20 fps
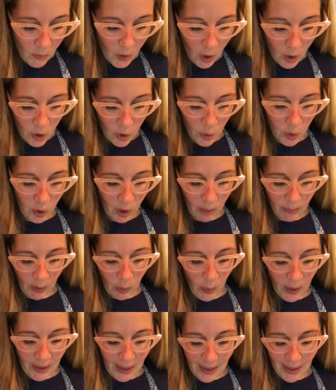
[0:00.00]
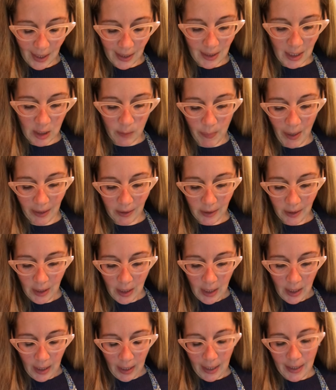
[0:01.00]
So it's going to be quite dense. I suspect,
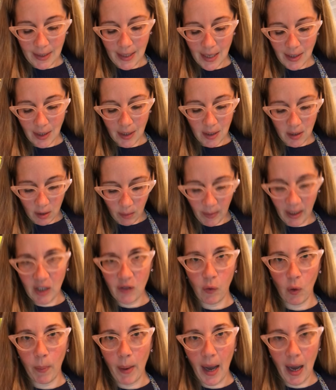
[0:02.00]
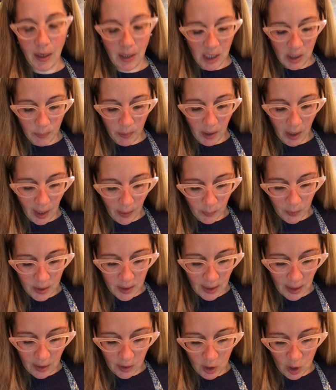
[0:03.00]
it says it still makes 4 patties, but I would
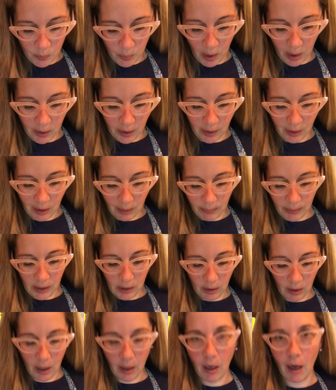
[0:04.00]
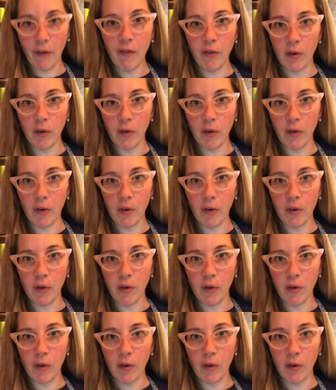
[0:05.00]
say this is probably going to be enough